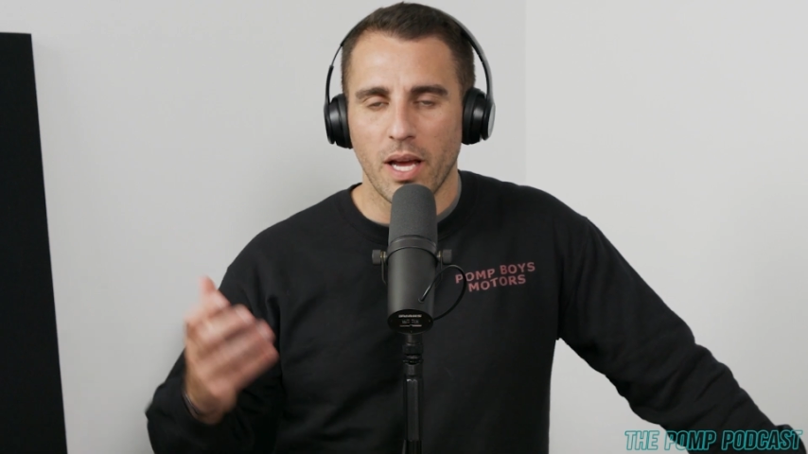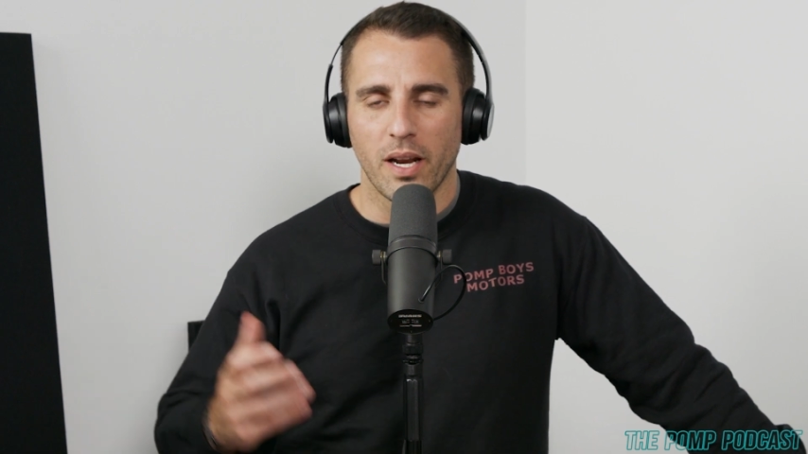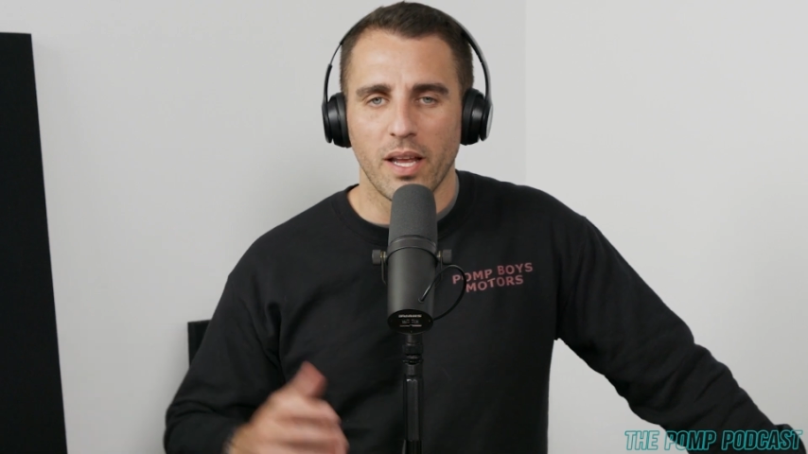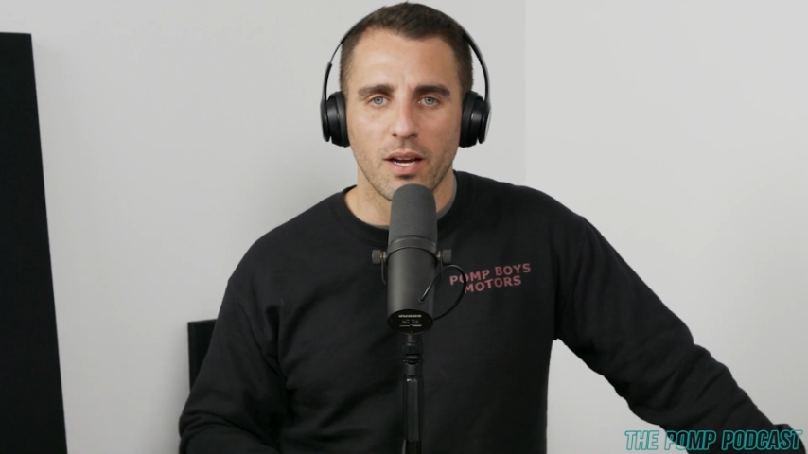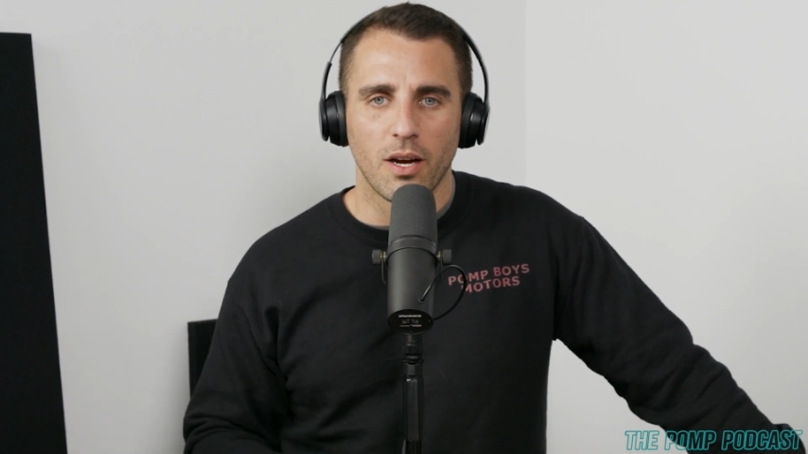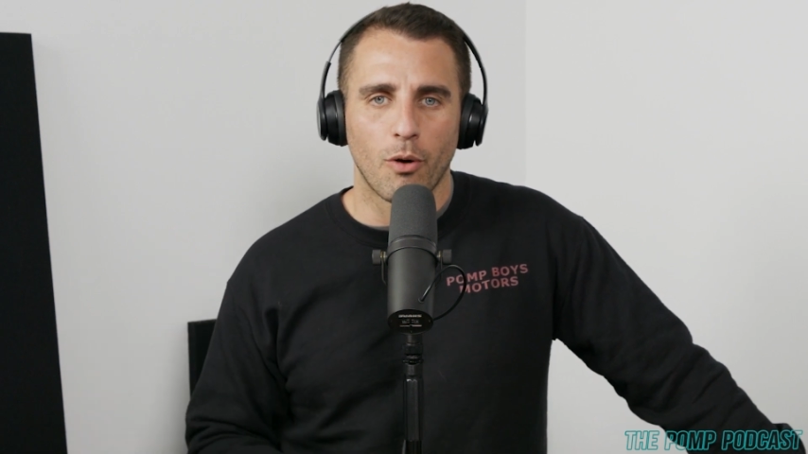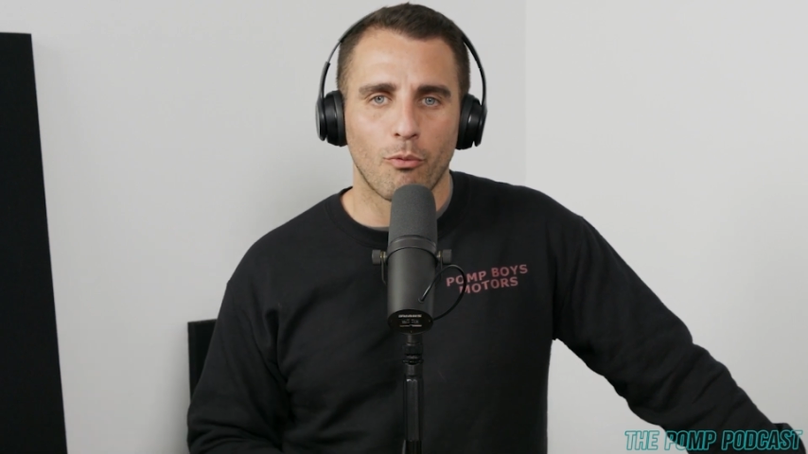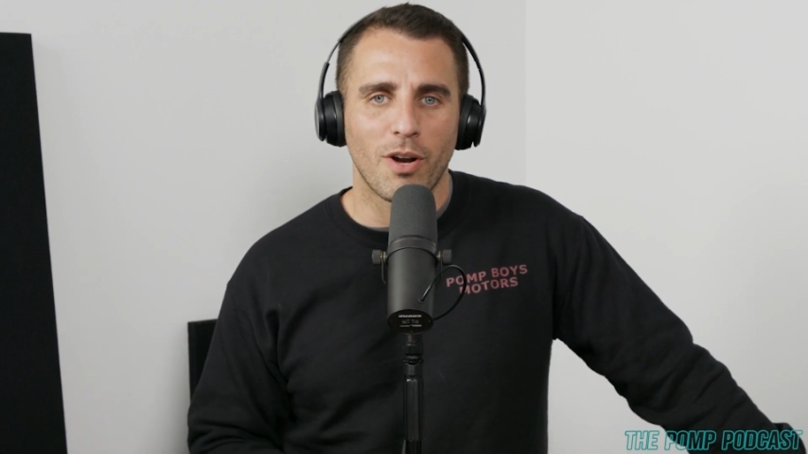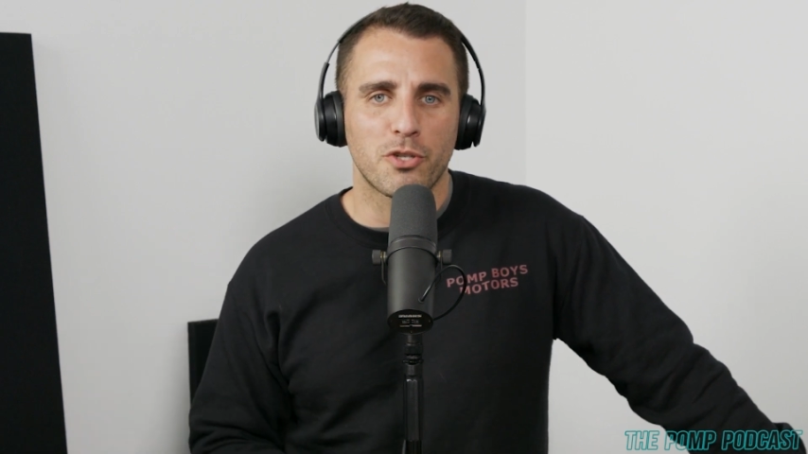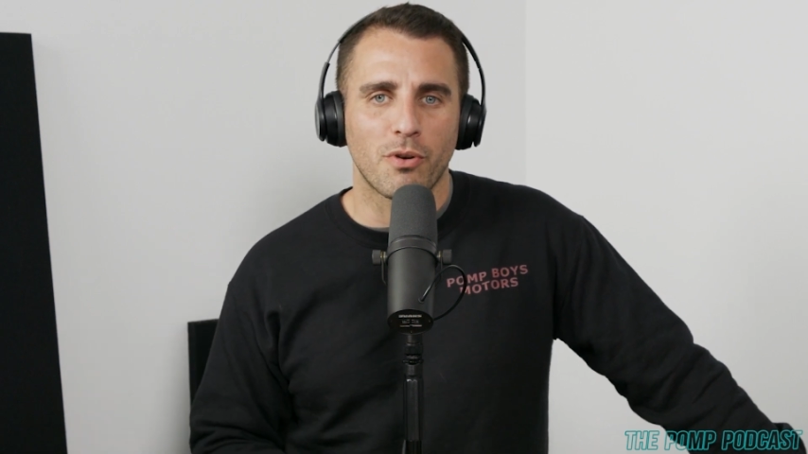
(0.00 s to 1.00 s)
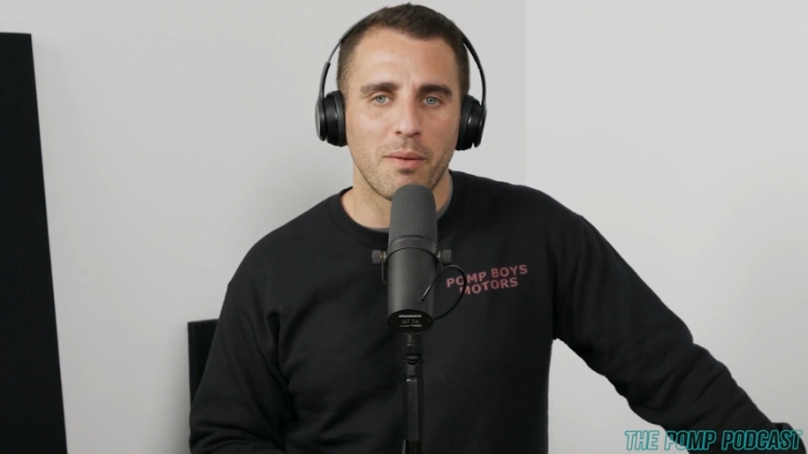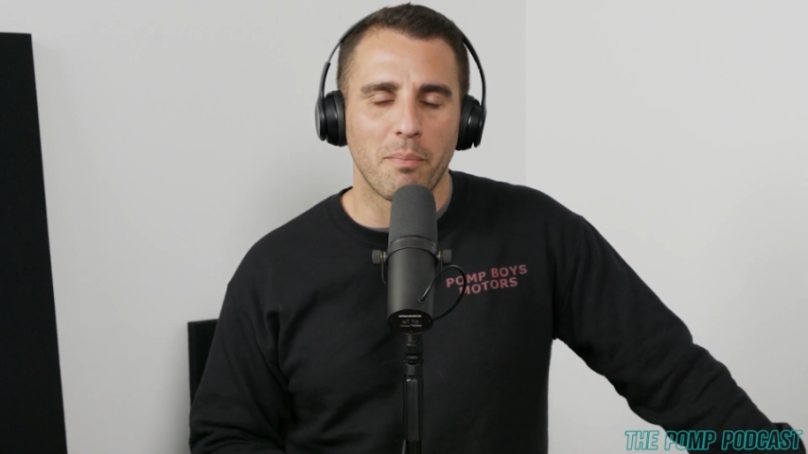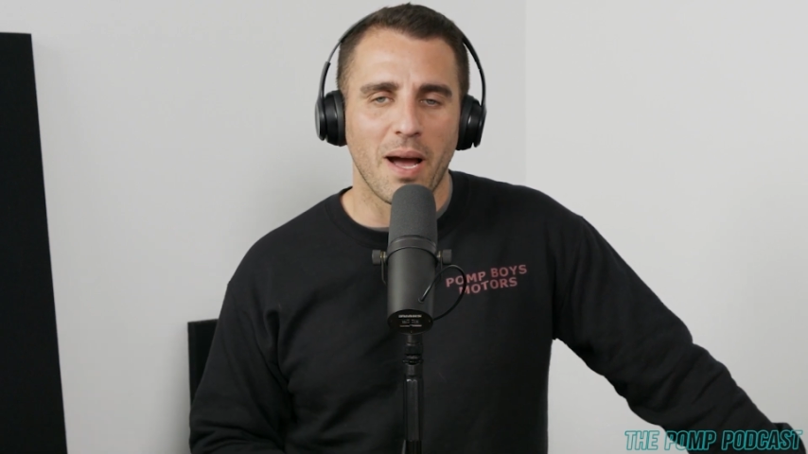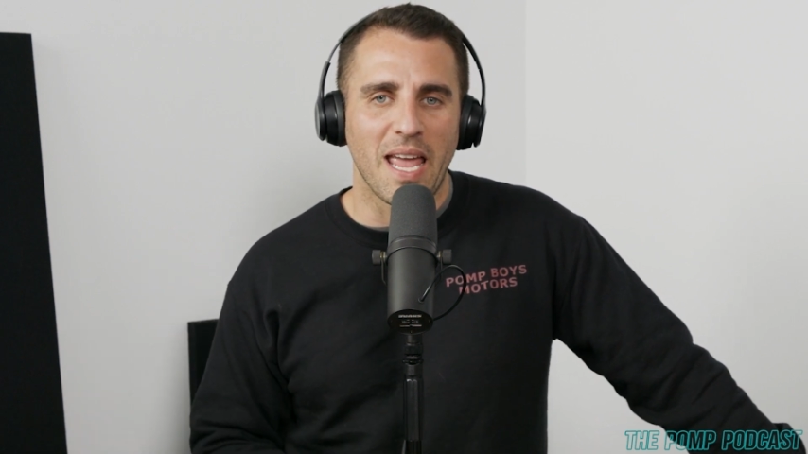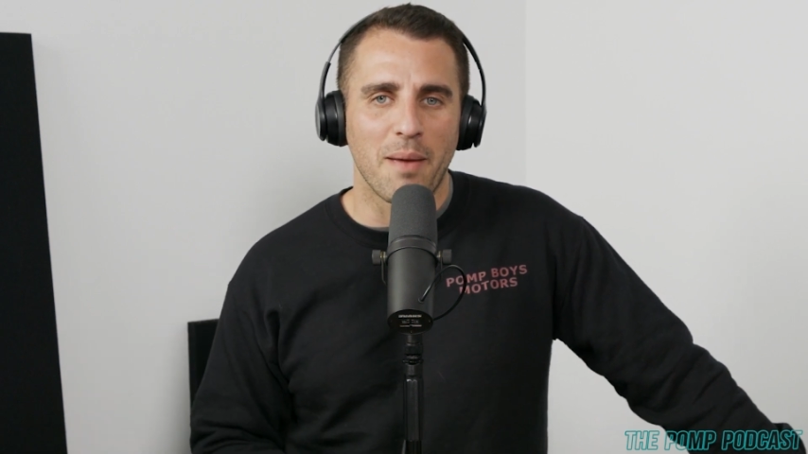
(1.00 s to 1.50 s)
at a restaurant in
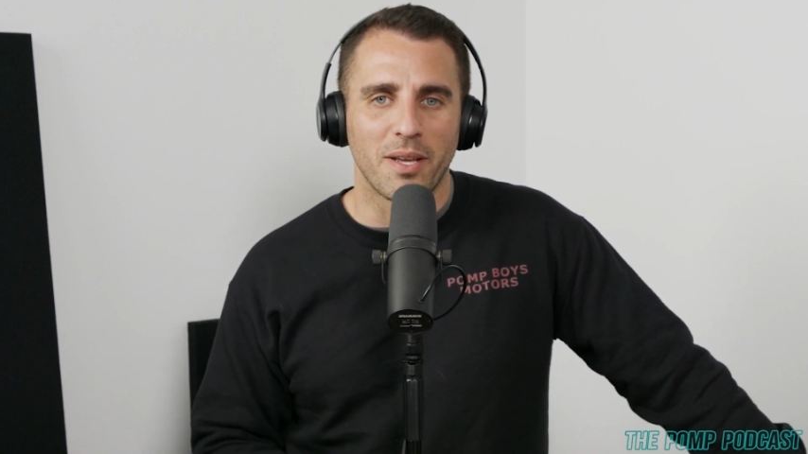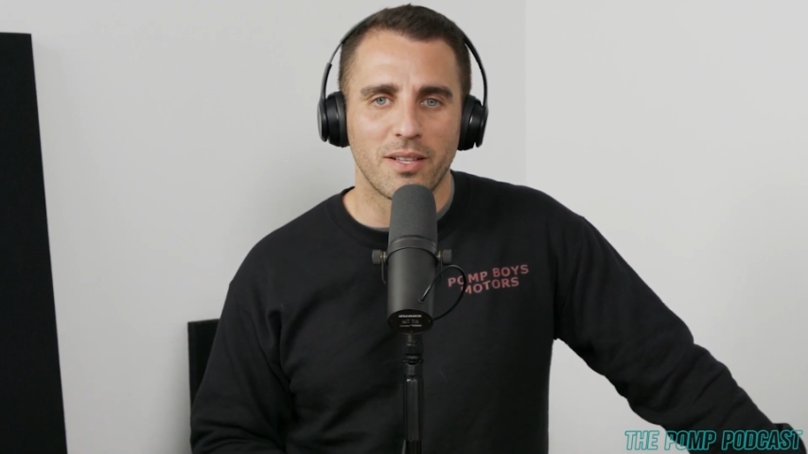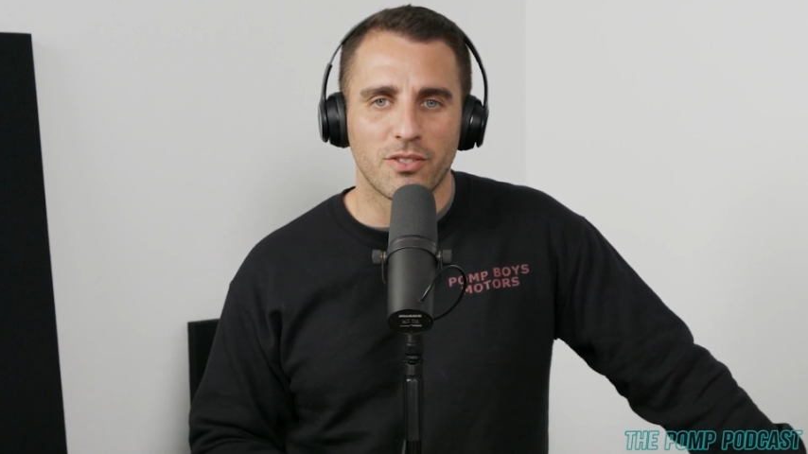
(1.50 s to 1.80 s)
Miami,